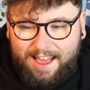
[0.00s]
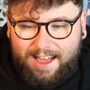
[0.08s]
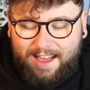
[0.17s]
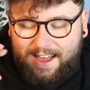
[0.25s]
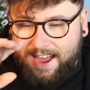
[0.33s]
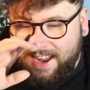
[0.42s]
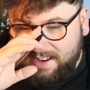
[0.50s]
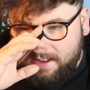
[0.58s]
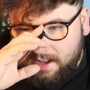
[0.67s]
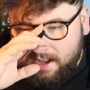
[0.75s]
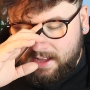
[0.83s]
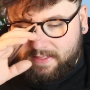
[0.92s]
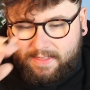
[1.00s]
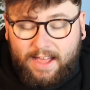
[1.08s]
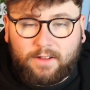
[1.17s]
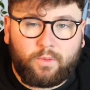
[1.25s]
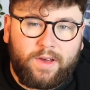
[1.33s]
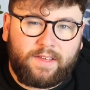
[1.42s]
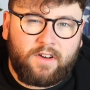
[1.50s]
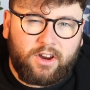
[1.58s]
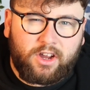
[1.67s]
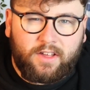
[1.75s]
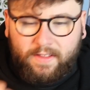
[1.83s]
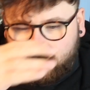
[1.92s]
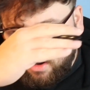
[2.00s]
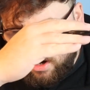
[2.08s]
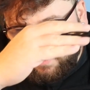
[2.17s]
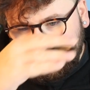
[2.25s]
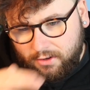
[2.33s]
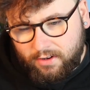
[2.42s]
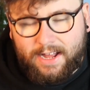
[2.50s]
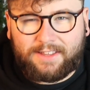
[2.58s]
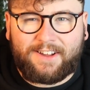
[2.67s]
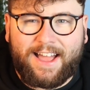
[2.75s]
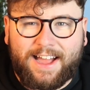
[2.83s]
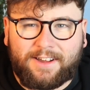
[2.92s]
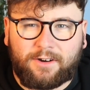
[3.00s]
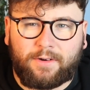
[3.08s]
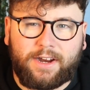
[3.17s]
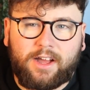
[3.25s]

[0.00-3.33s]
And that's where they've kind of done that diagonal,